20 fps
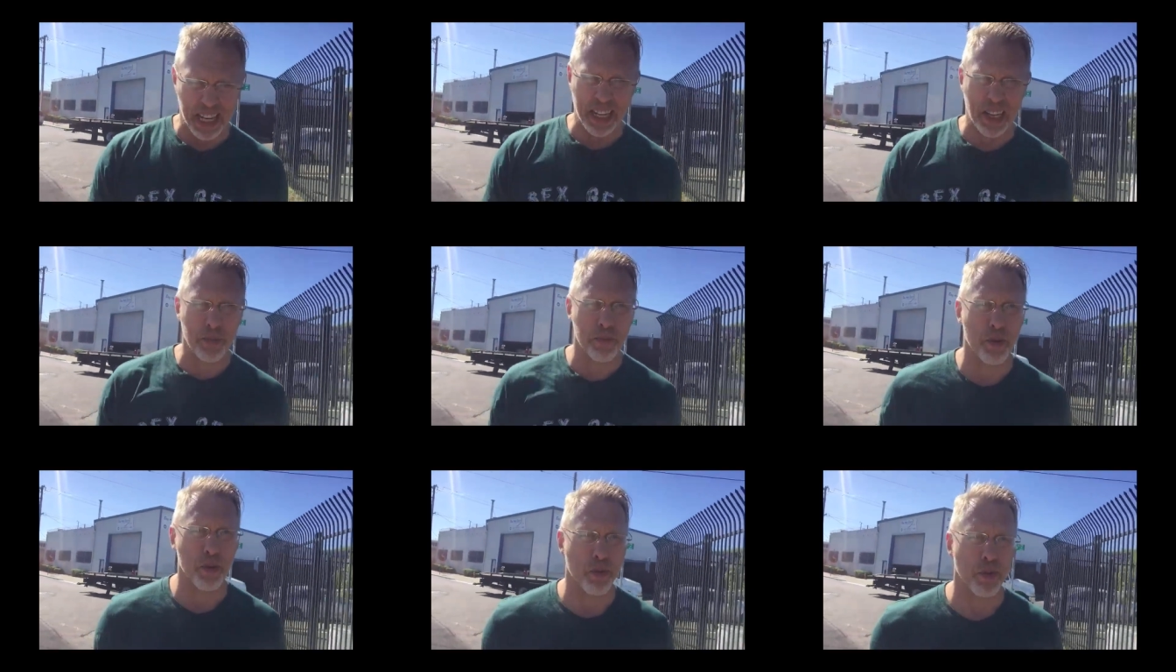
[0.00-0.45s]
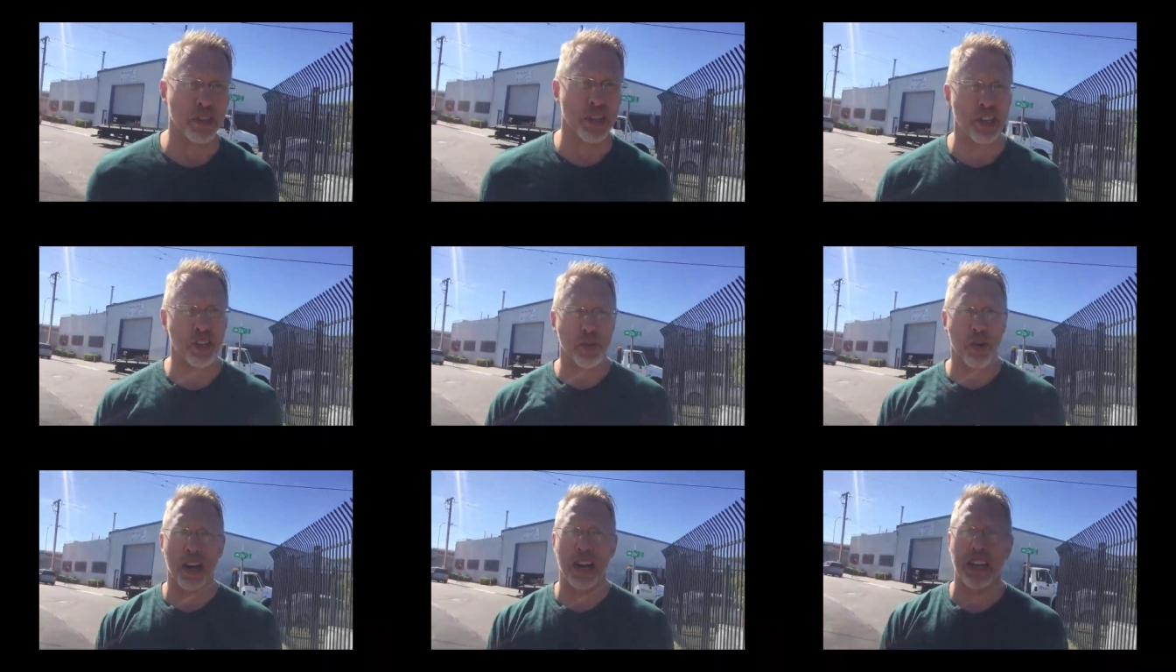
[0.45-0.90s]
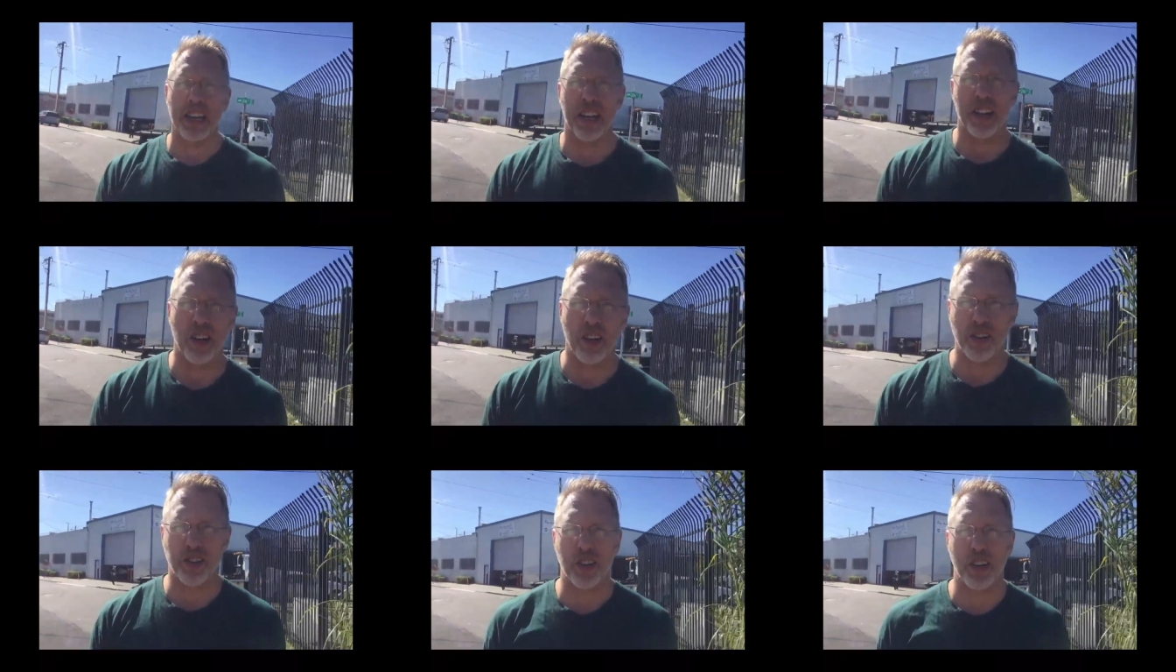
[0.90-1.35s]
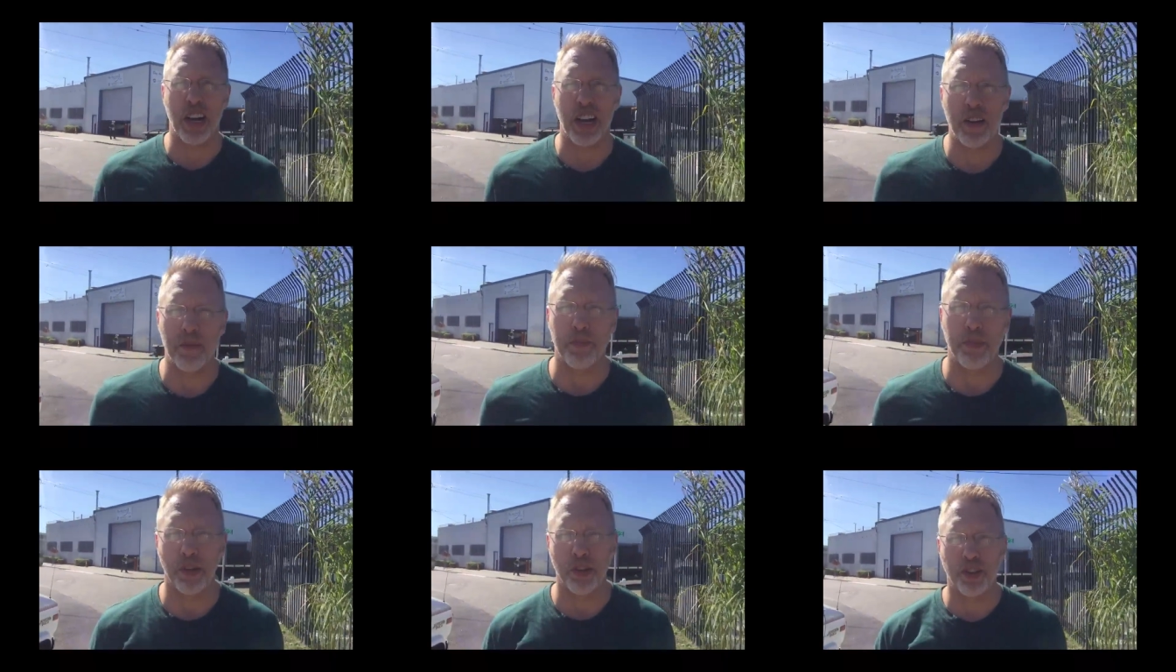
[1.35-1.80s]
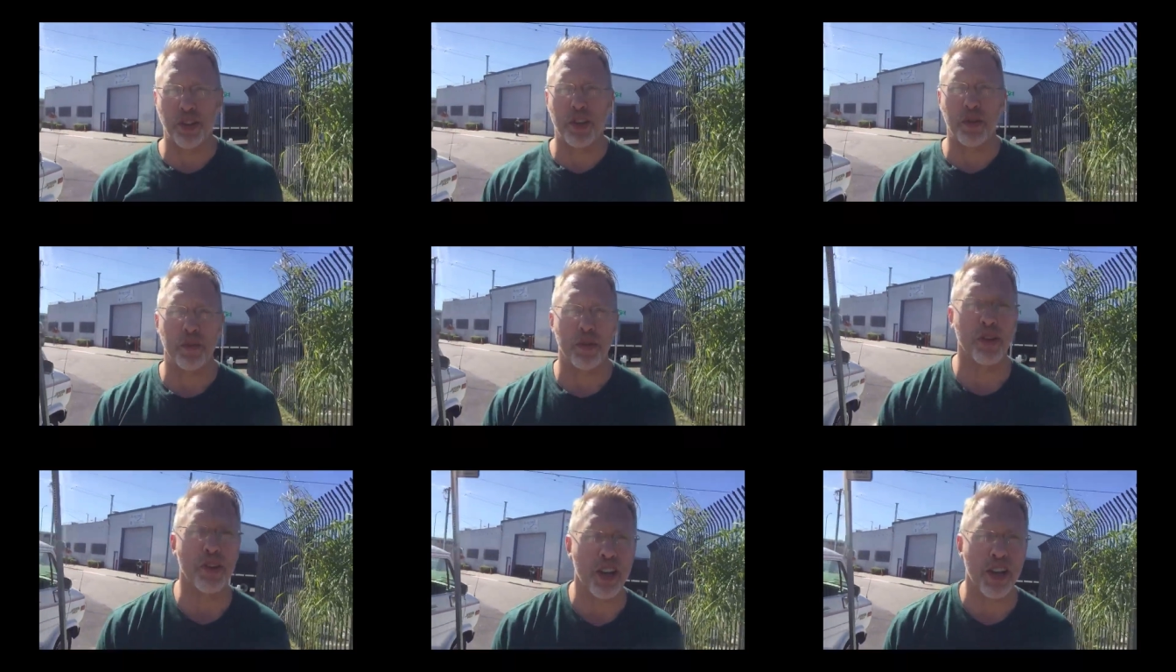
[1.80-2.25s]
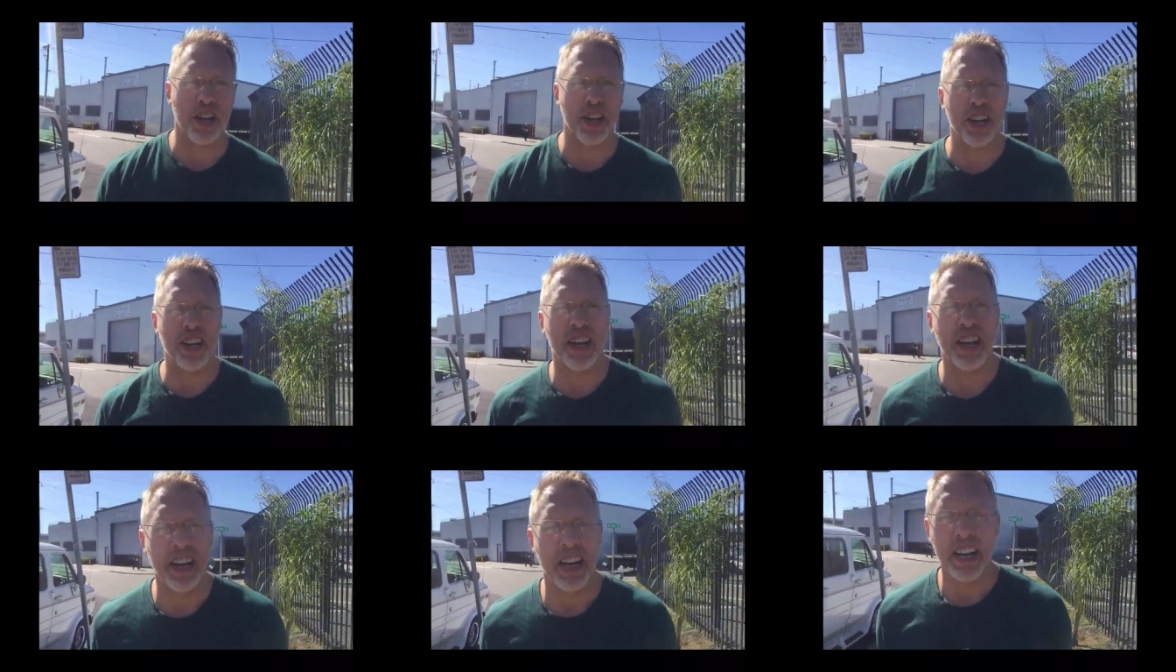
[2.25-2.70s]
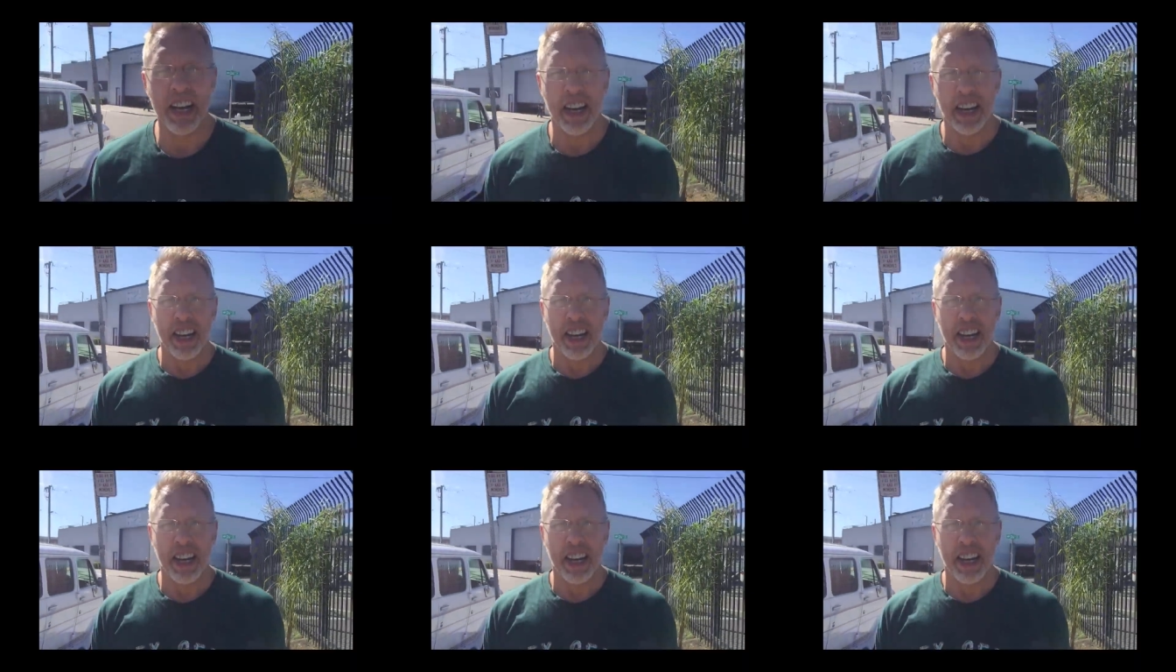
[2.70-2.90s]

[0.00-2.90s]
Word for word: That can be really great and also kind of build community